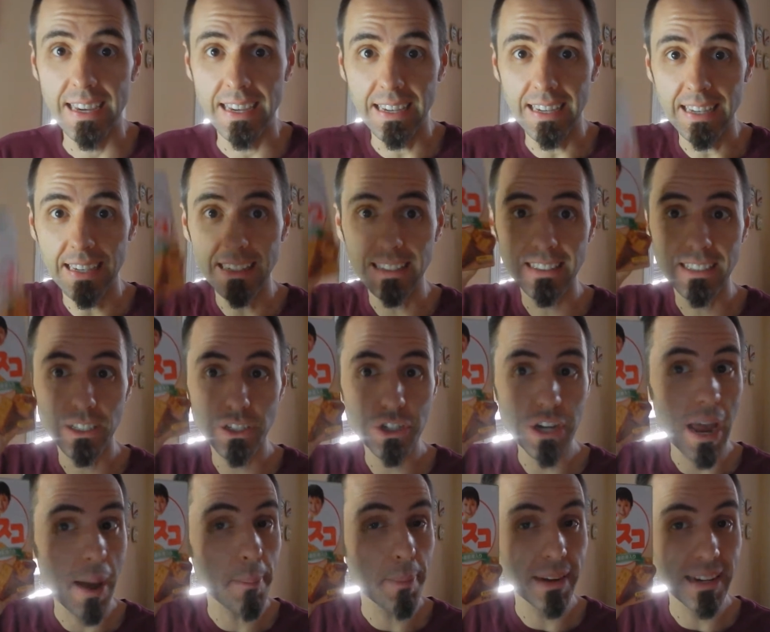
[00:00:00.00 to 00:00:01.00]
It's a
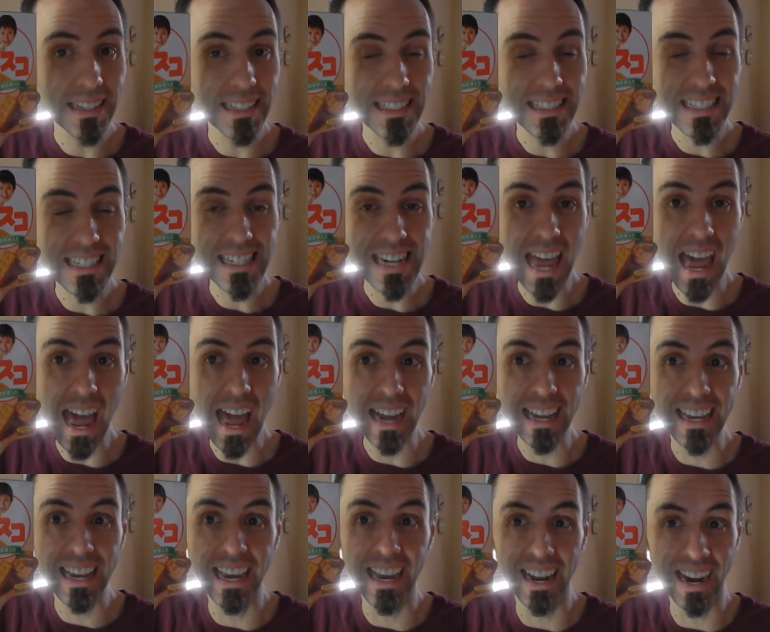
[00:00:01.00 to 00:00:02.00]
Japanese
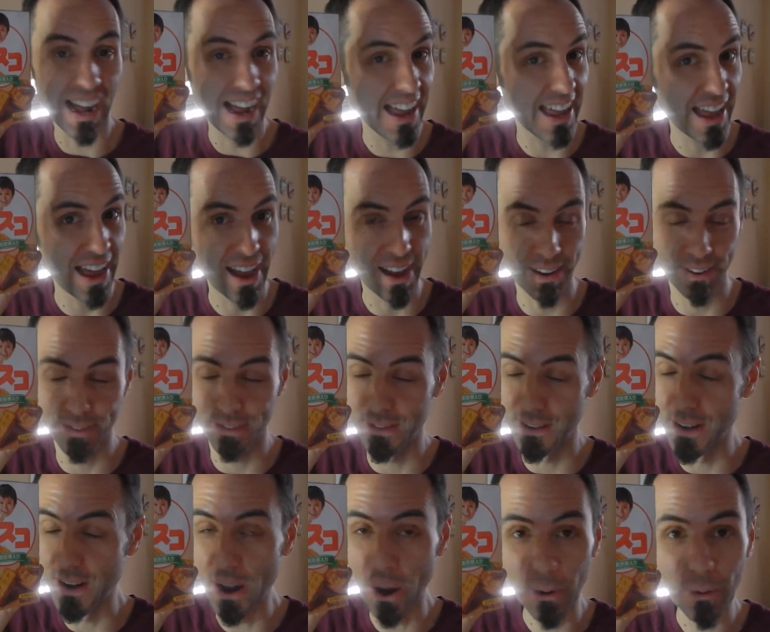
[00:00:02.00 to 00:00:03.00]
snack, and I have
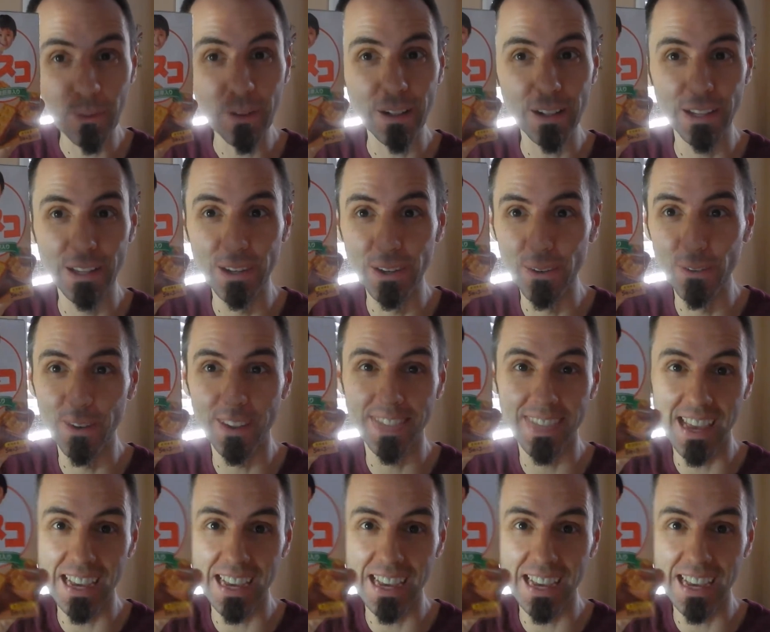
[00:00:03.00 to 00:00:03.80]
no clue what